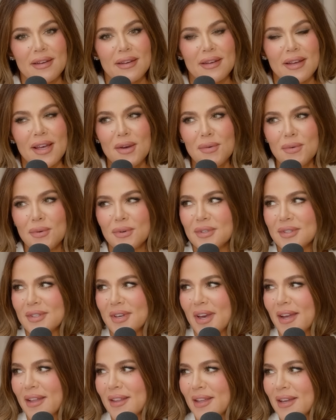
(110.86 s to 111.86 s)
How old is
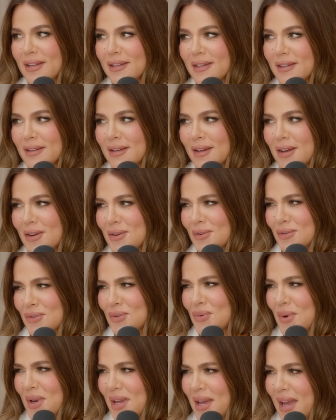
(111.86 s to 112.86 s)
Kylie? I don't know,
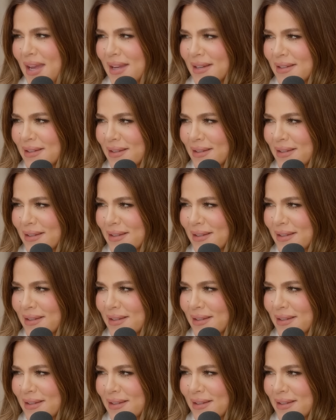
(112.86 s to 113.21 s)
28?